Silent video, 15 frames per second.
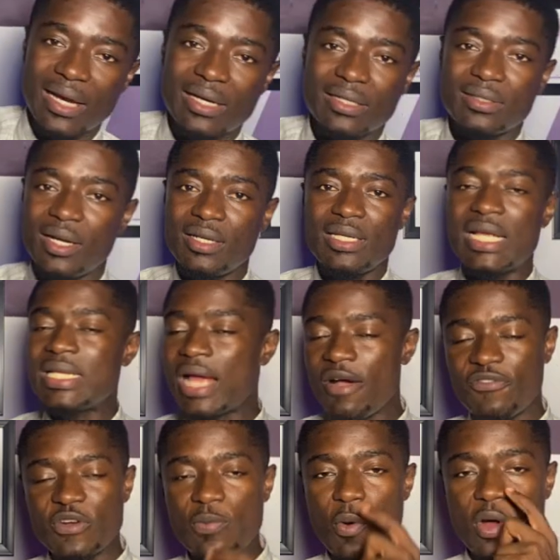Then yenya
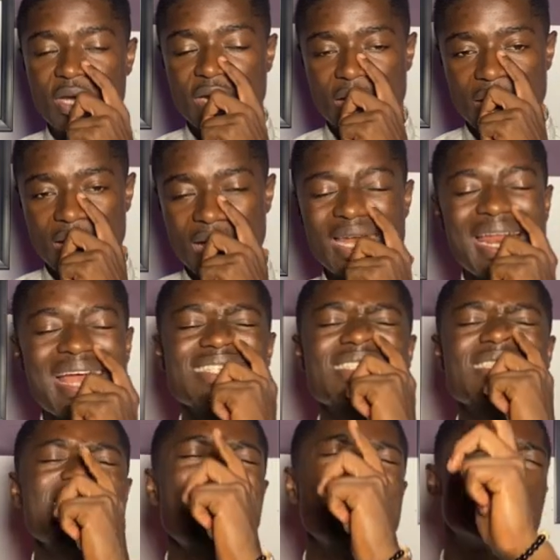football here. And I
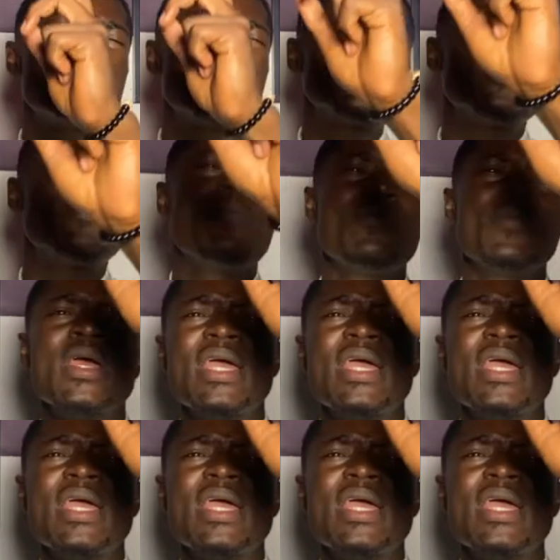side with him